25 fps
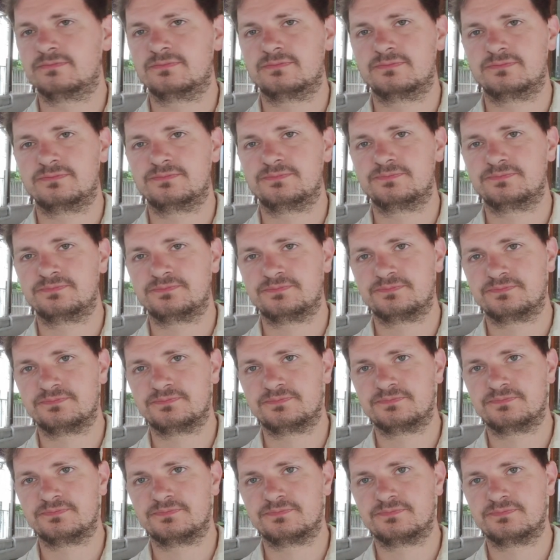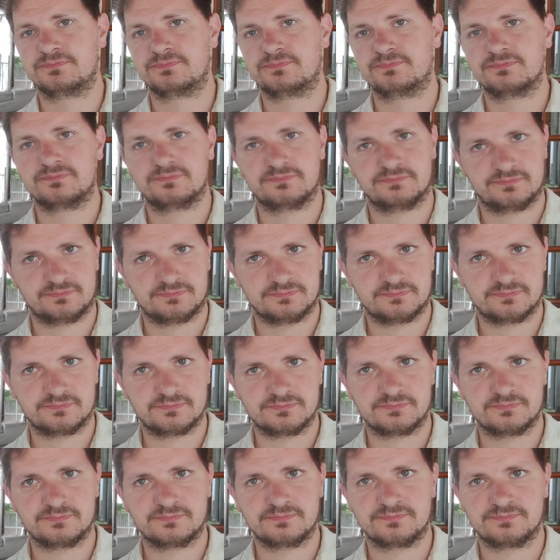
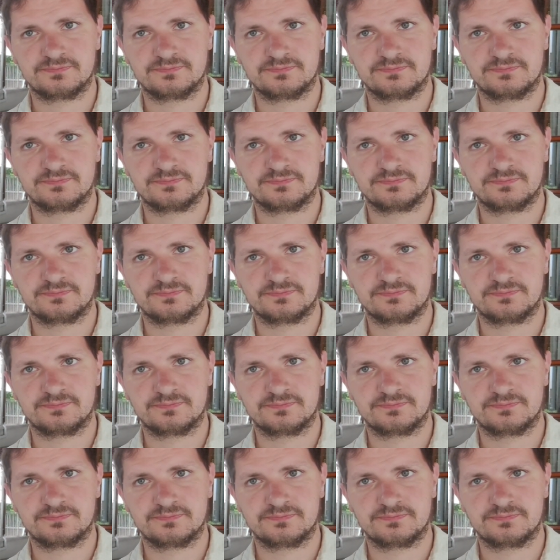The person shown says nothing.